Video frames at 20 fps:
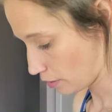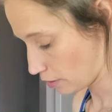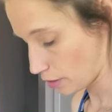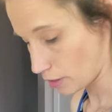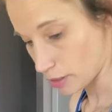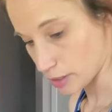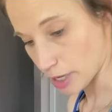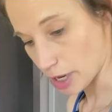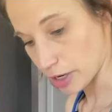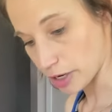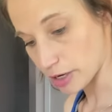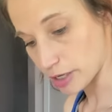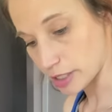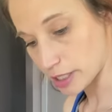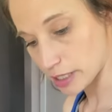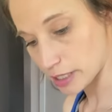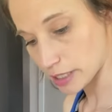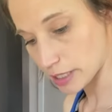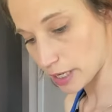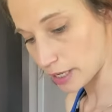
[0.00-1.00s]
So you're
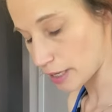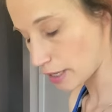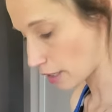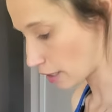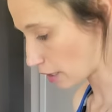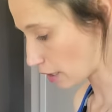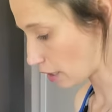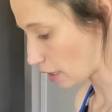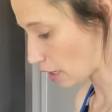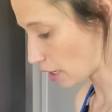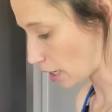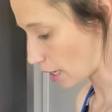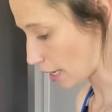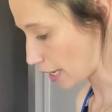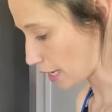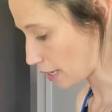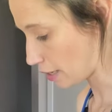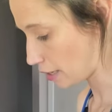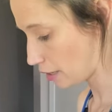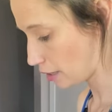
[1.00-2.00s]
just gonna
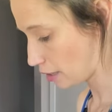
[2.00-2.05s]
cut